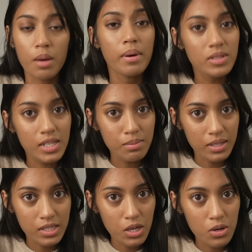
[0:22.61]
About six
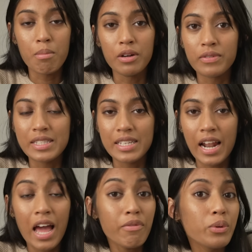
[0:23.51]
months ago, my friend said,
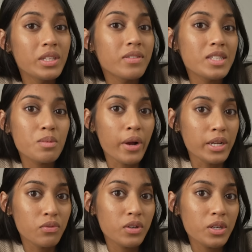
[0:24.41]
I have a really fun
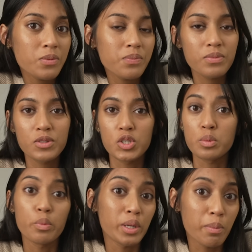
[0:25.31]
surprise for you.
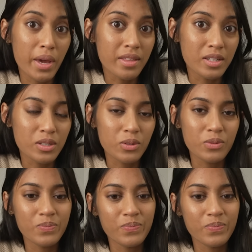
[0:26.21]
Just bring a bathing suit.